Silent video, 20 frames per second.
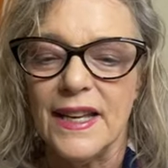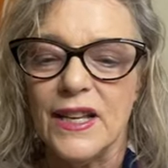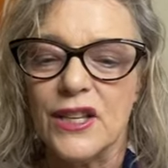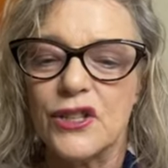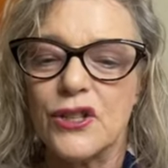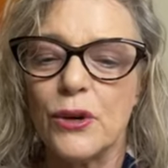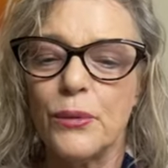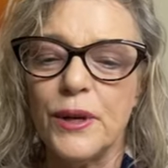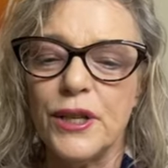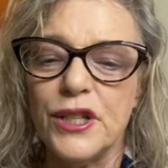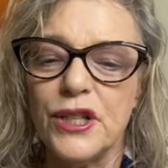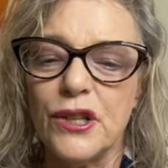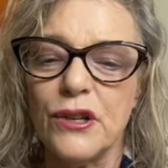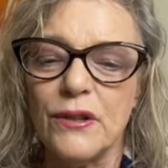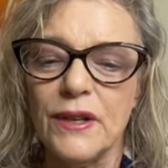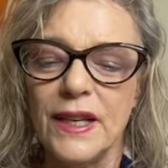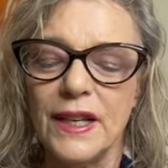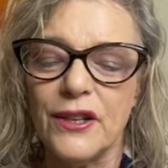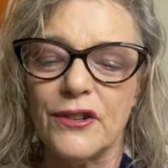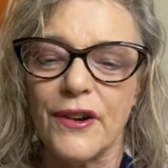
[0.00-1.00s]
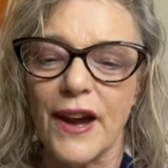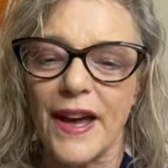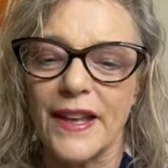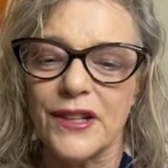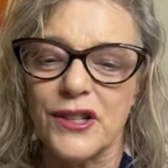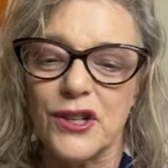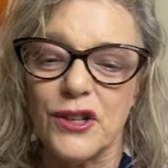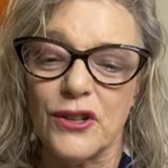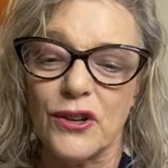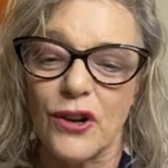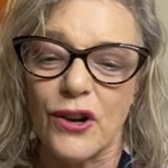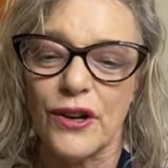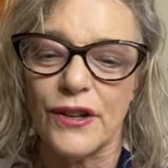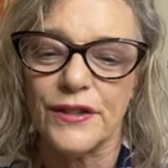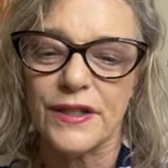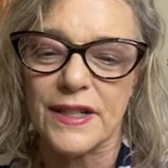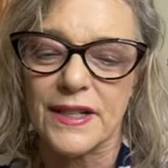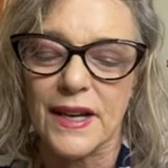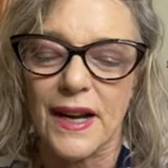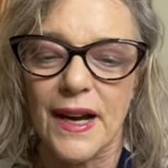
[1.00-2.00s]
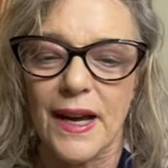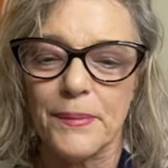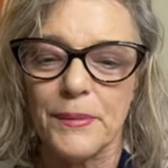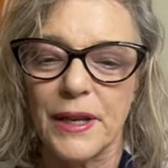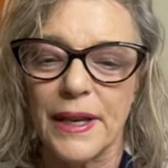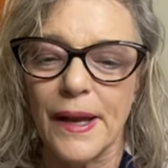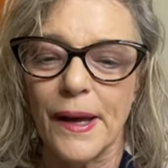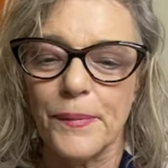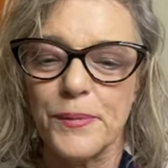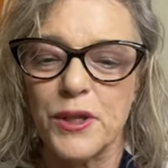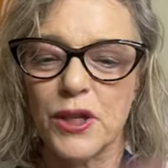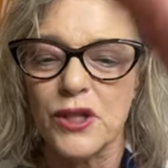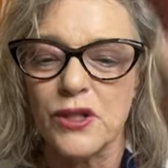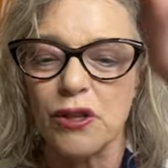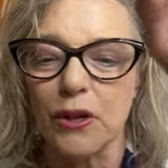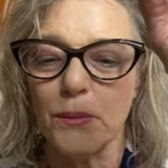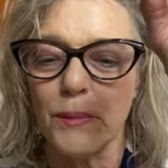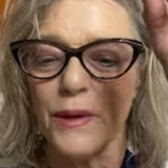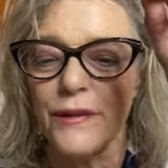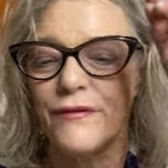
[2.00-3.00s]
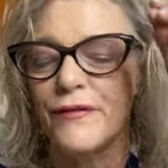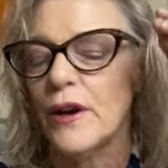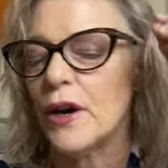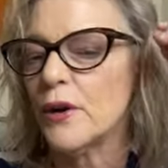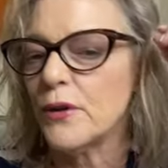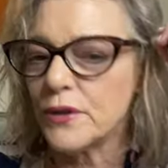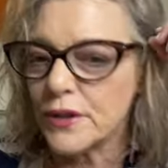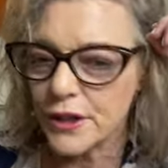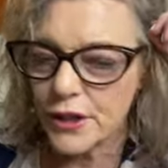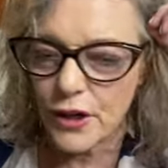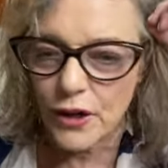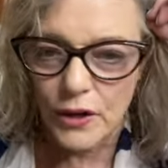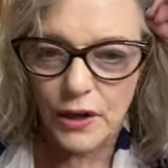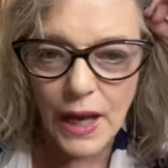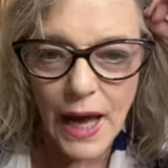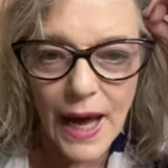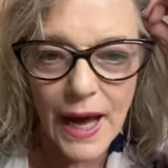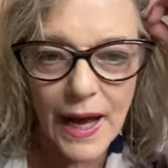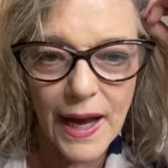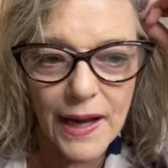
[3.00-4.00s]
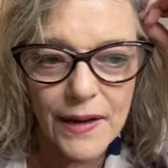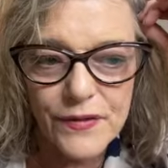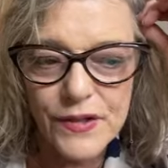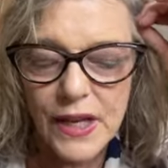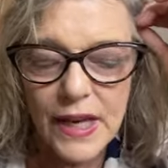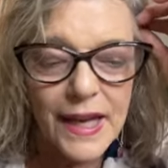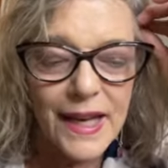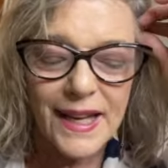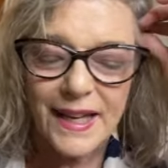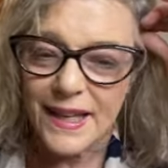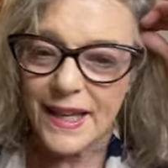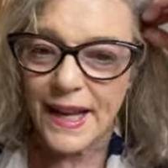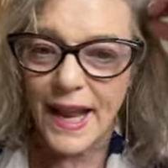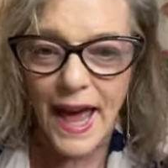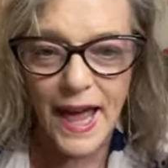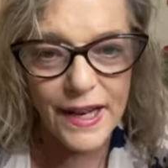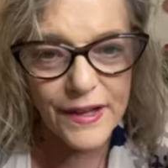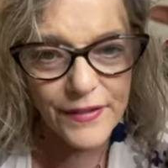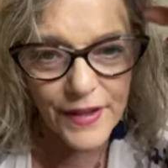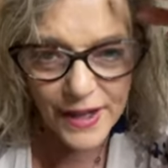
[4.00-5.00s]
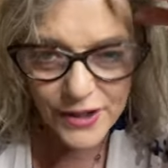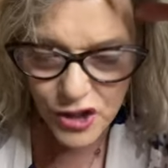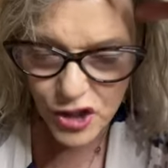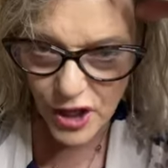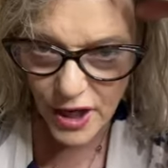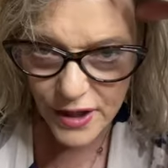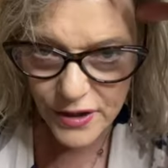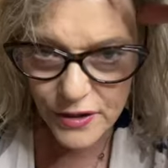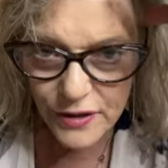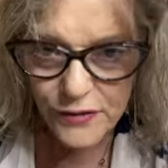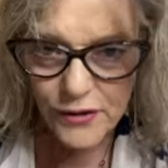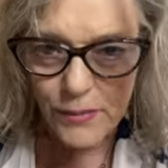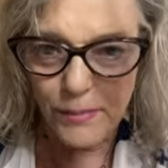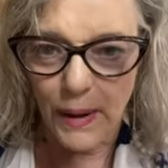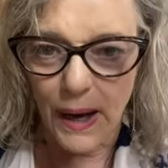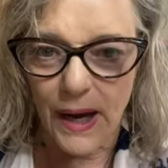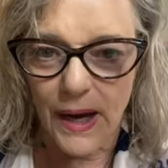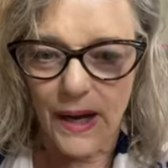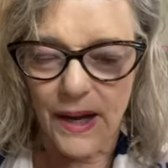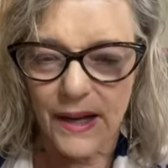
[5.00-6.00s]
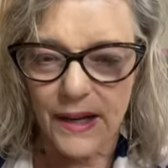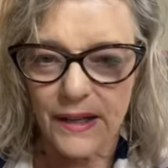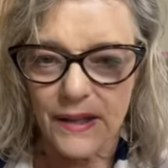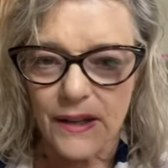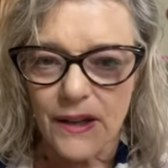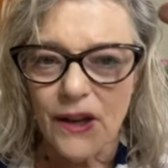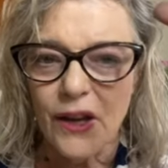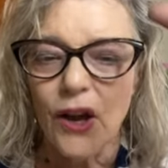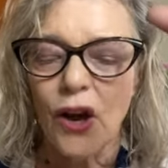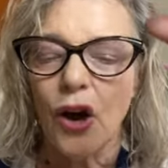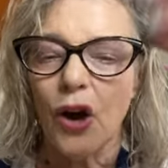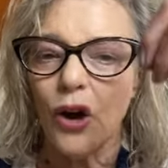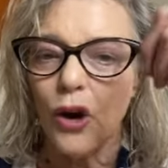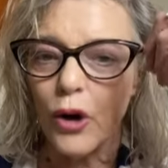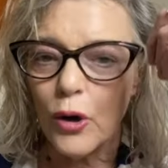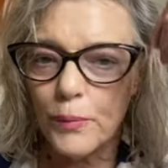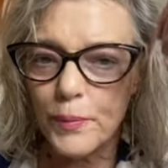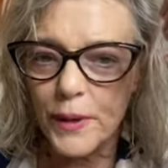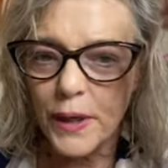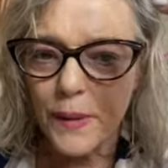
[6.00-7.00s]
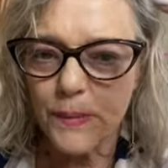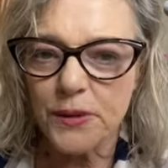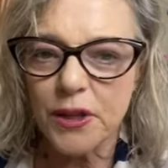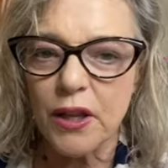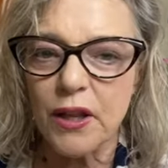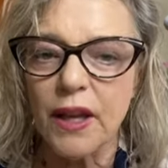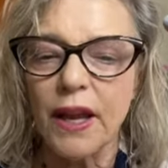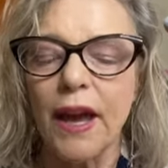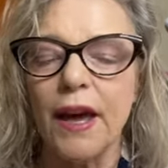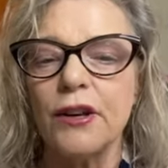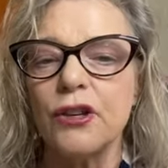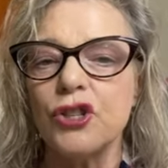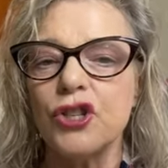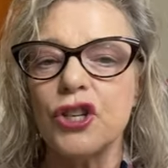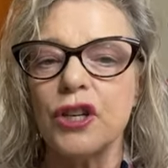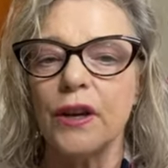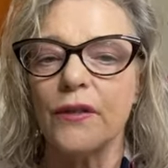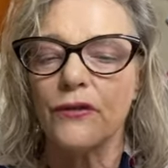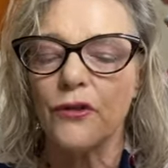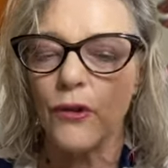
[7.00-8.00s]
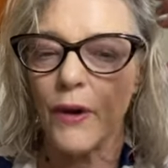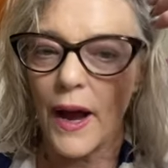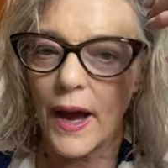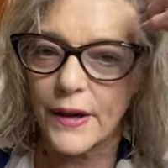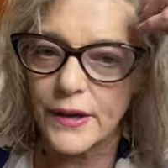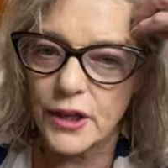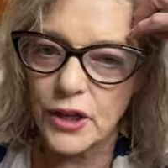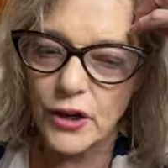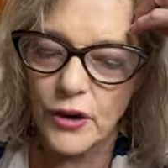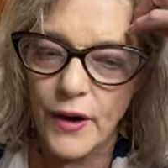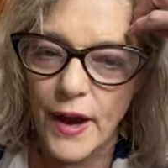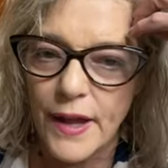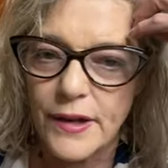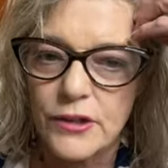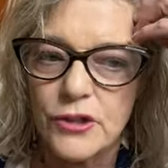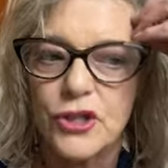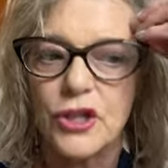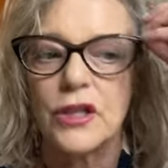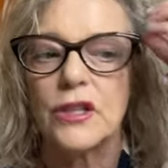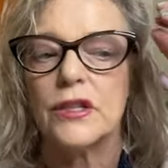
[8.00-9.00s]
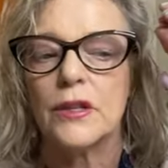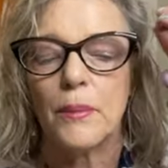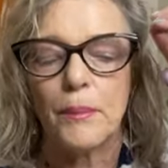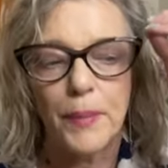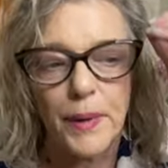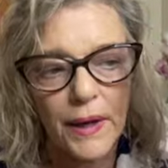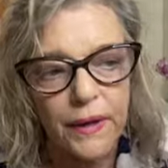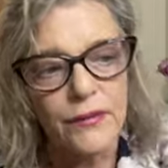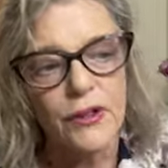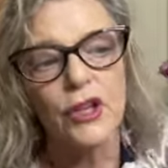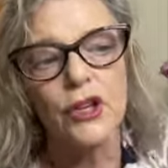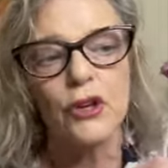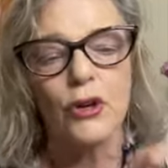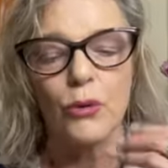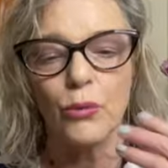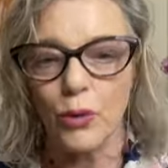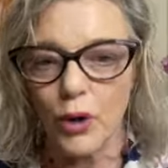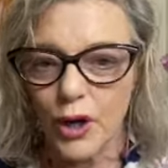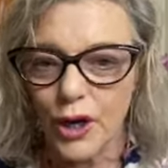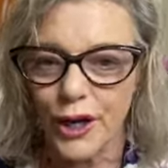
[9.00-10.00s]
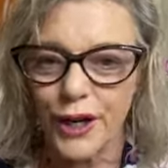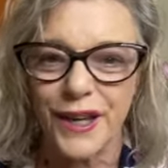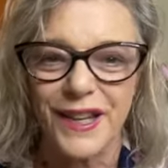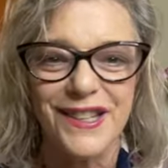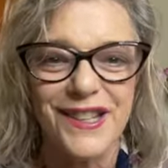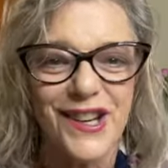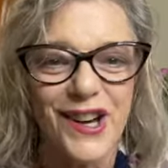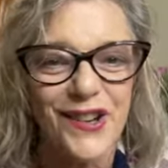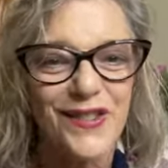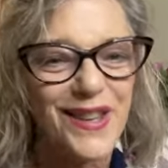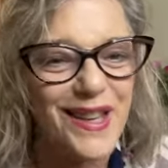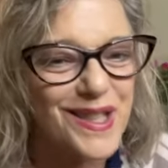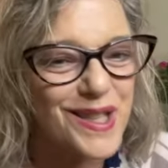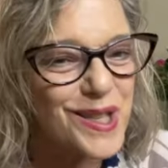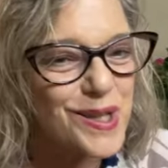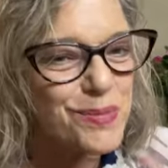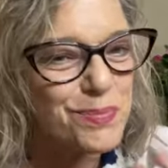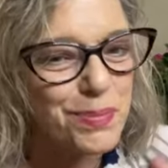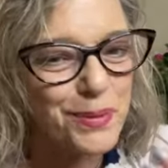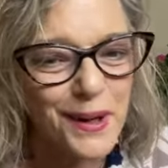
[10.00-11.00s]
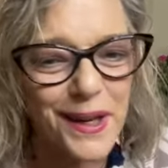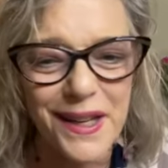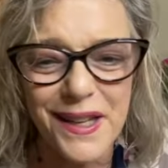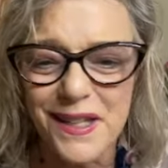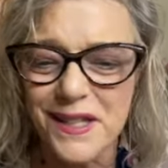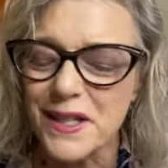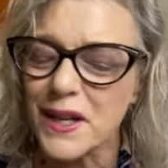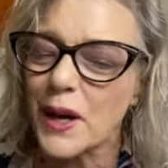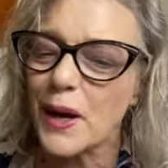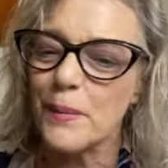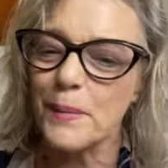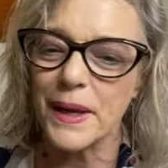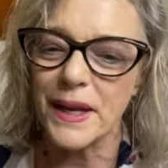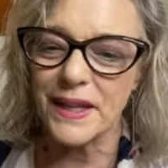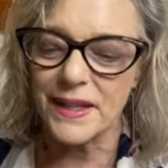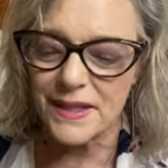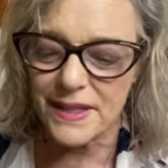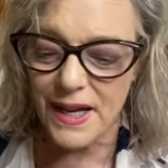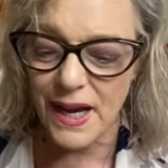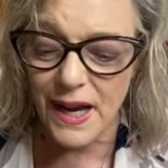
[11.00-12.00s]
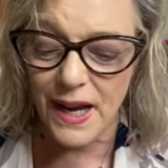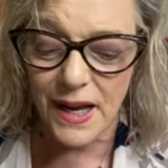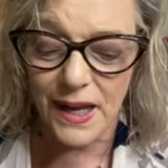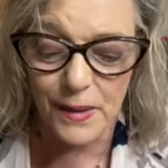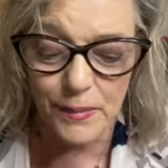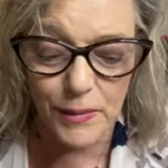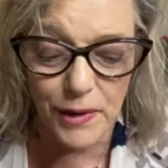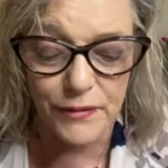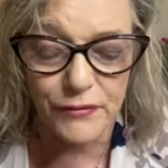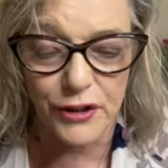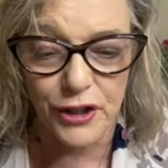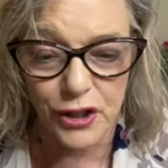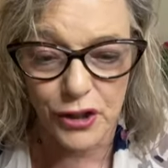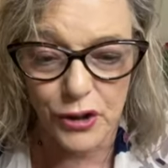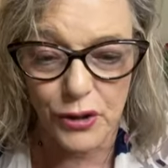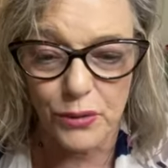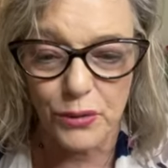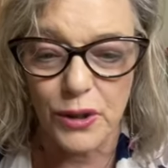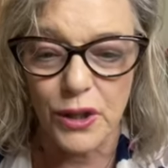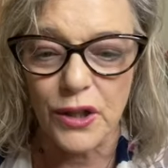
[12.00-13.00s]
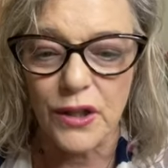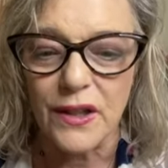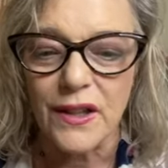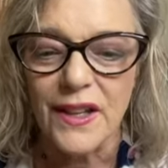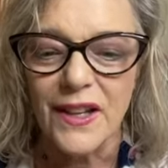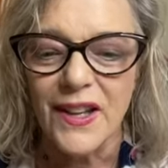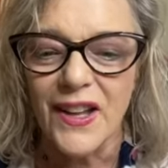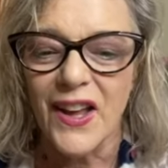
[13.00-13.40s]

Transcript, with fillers: So we do need gratitude all the time. It helps us to move forward in our lives, get out of that chatter of the mind, open up to the energy of grounding your energy to pivot your work, and know that spring is coming, a time of renewal.